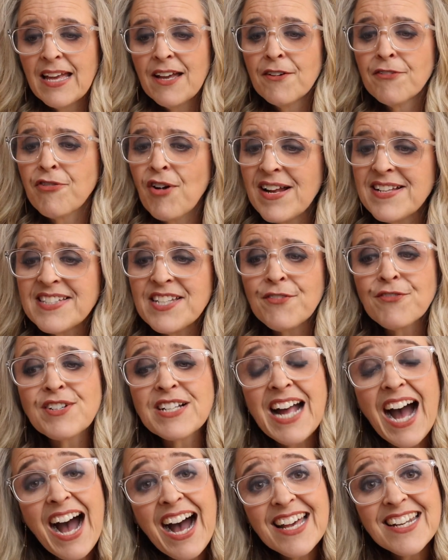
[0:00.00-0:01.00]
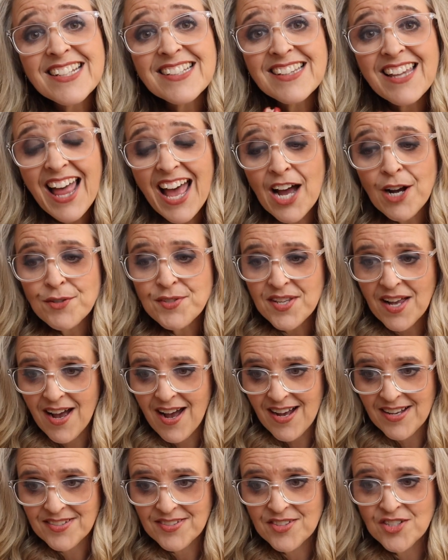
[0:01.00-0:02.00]
Friends, if God allows
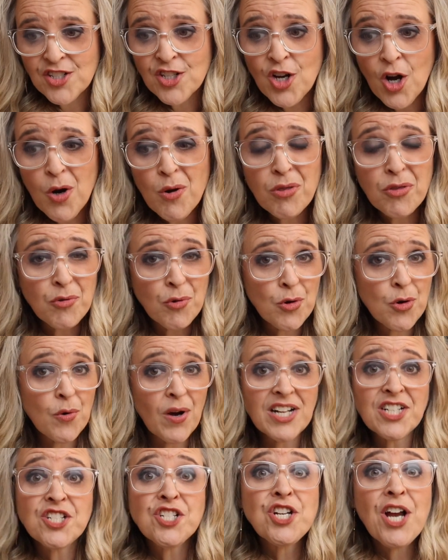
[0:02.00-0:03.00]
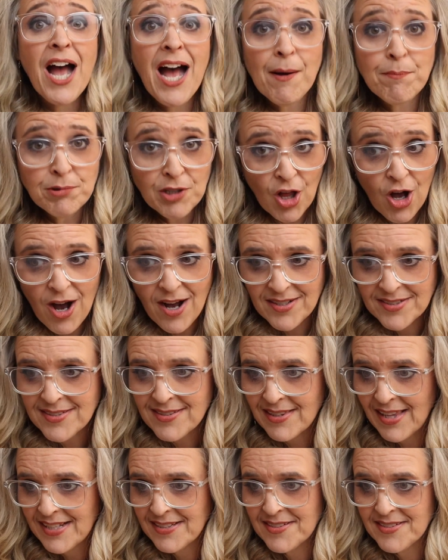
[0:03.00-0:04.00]
us to go through a job loss,
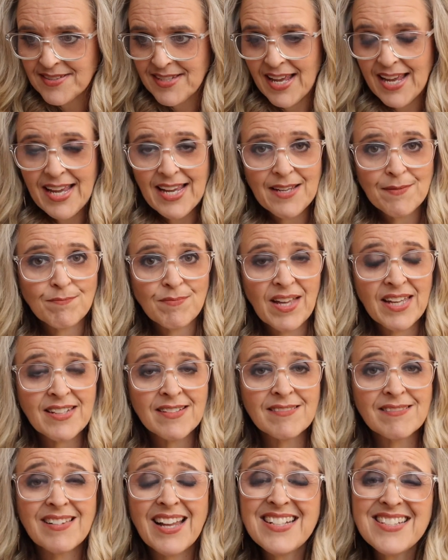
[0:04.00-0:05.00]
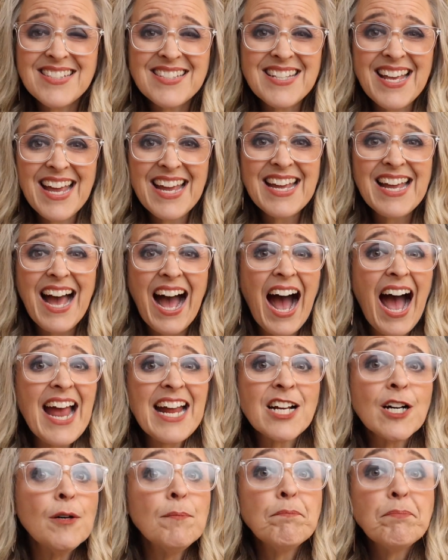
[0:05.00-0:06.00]
let's say, and let's say I
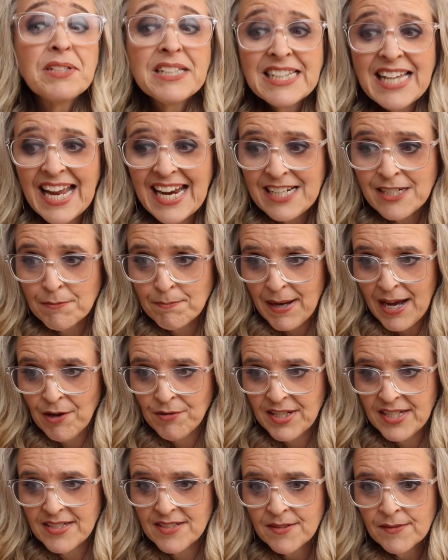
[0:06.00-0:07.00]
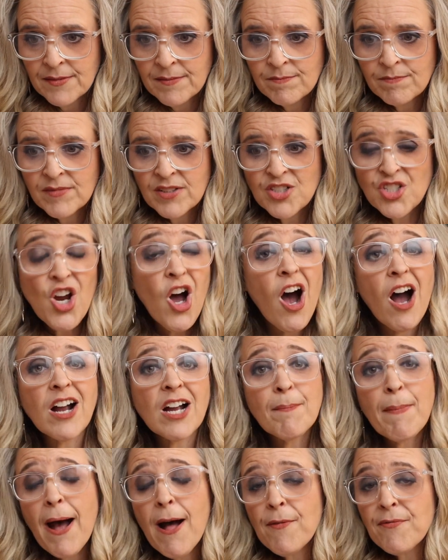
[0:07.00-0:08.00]
complain about it, talk
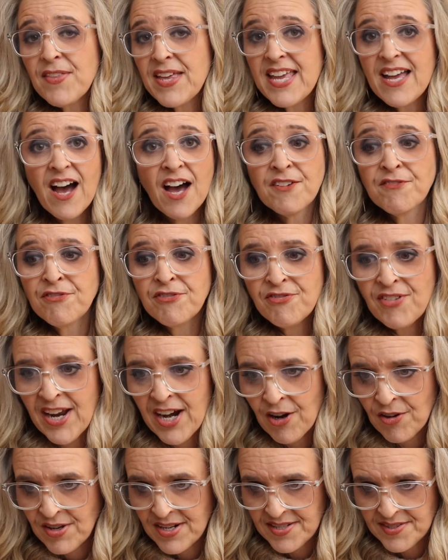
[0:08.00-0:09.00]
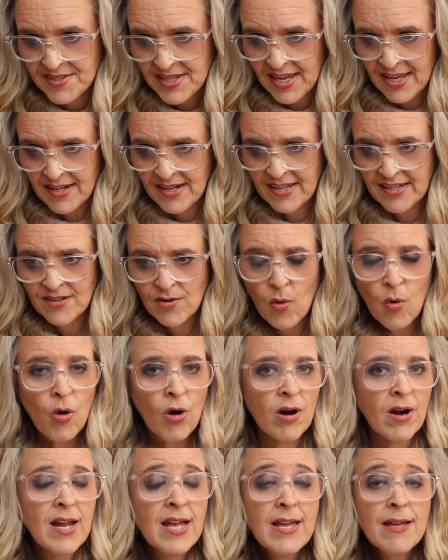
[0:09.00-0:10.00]
about the unfairness in it,
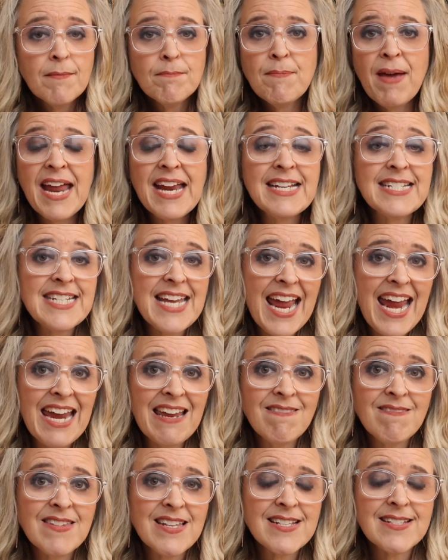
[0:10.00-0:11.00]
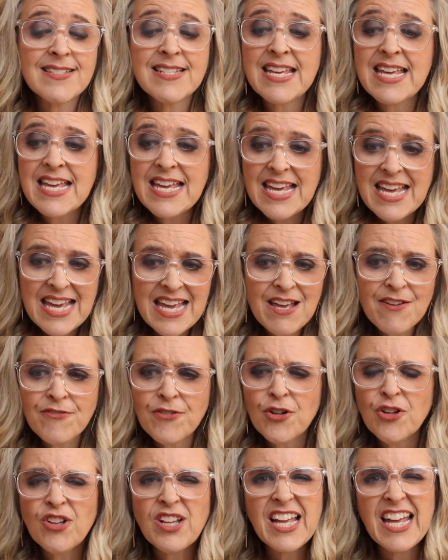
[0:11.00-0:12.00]
or maintain this
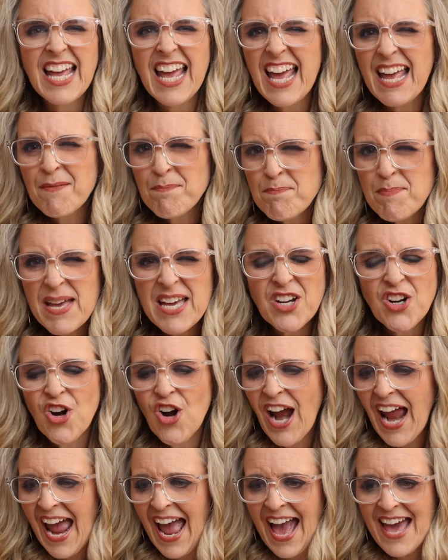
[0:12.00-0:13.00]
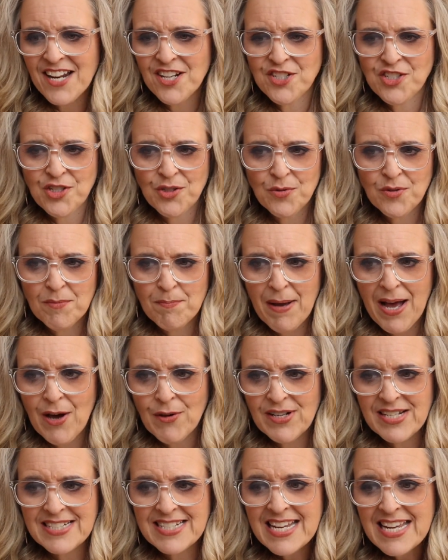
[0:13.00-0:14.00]
evil, bitter attitude
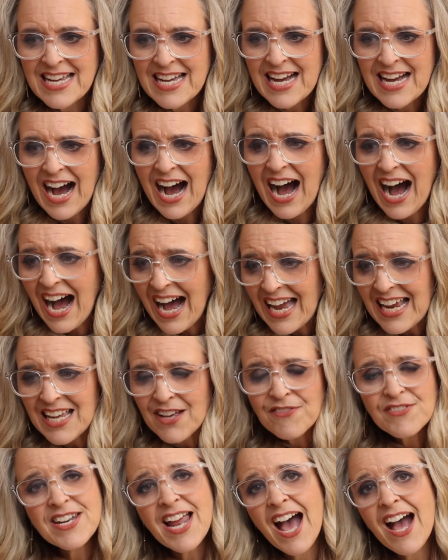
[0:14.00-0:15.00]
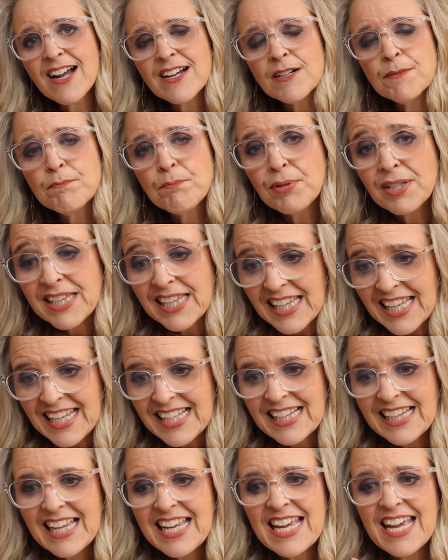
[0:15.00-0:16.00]
about it, I have not
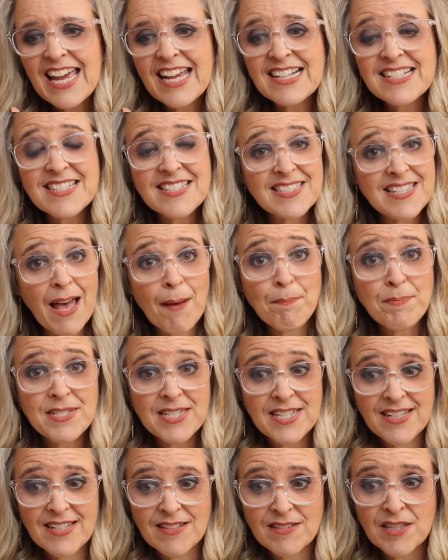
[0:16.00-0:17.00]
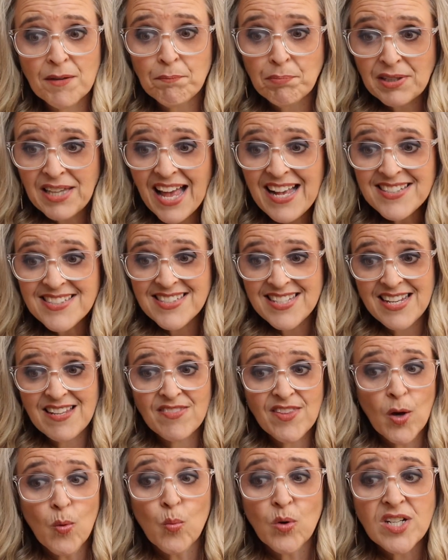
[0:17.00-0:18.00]
completely accepted the blessing
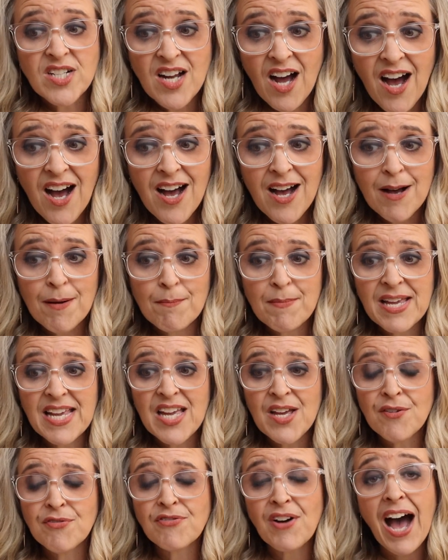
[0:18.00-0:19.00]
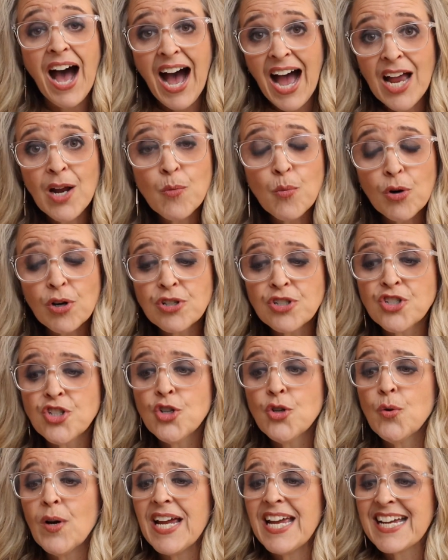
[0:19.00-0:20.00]
that would come if I were
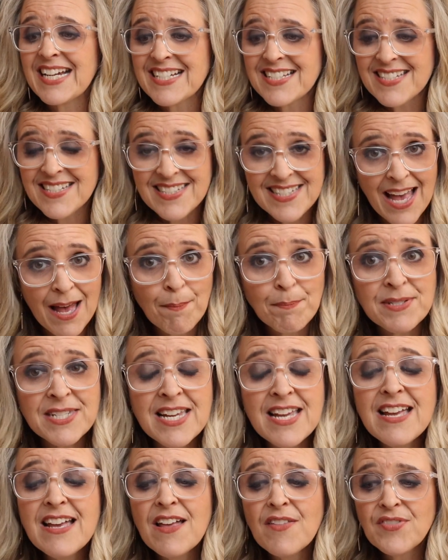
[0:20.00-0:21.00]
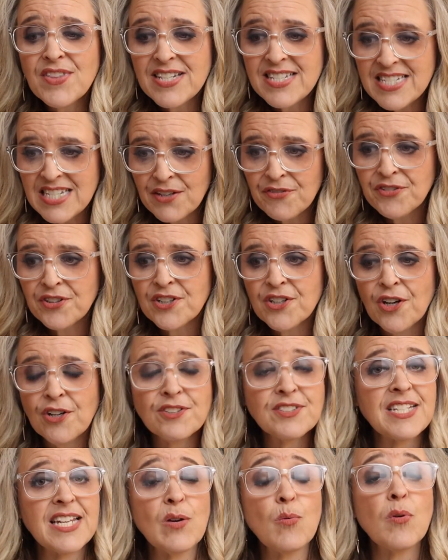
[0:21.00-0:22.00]
to accept the
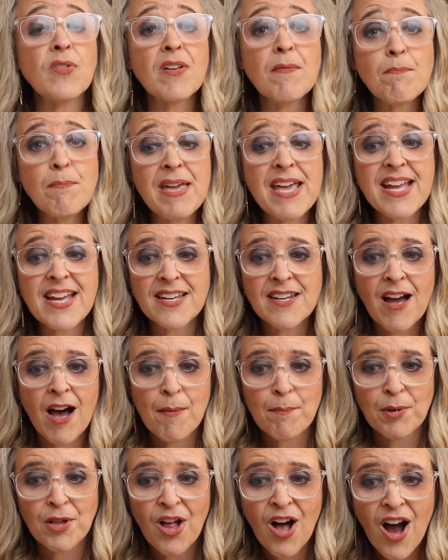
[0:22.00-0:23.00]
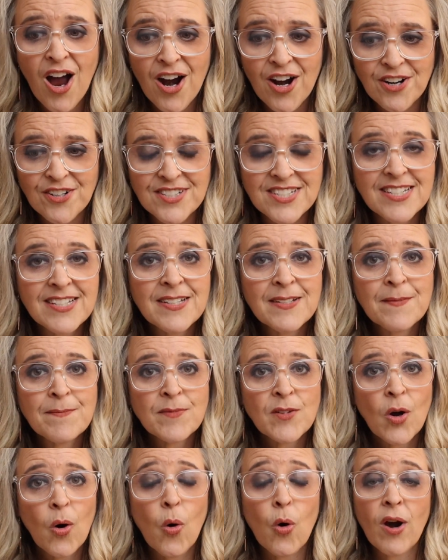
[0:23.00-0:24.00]
difficulty with a meek and humble heart,
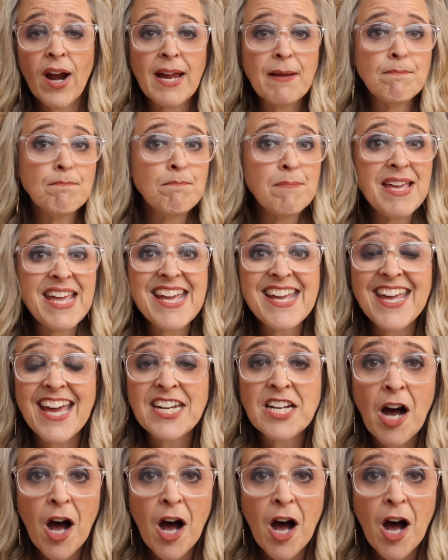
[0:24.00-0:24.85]
or a meek and